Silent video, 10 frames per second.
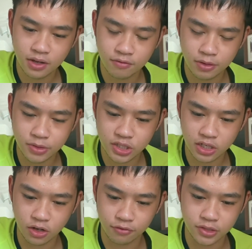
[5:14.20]

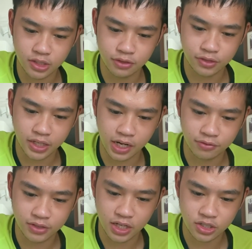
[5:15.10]
Vermicelli offers a different kind
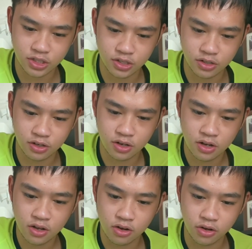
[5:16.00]
of texture
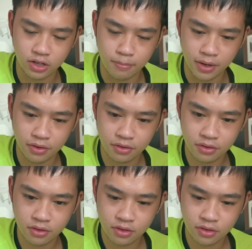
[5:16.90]
on the mouth.